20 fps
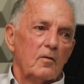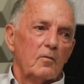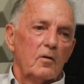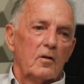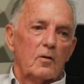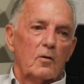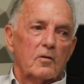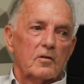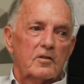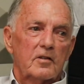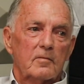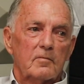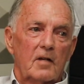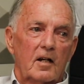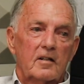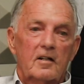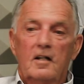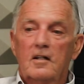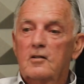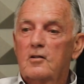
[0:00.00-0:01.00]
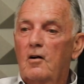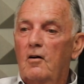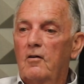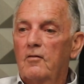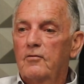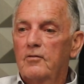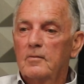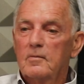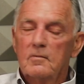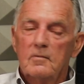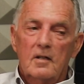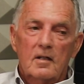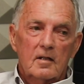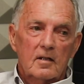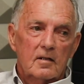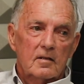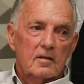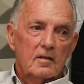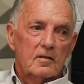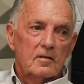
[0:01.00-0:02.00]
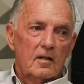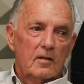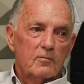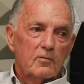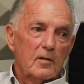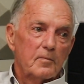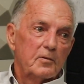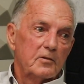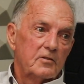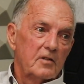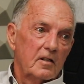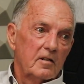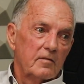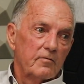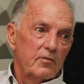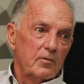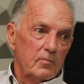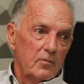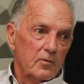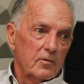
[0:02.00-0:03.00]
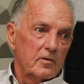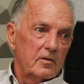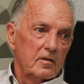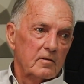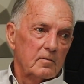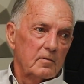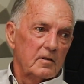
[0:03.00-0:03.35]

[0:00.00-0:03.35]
Well, Ortham, I got a call from a representative from Ortham,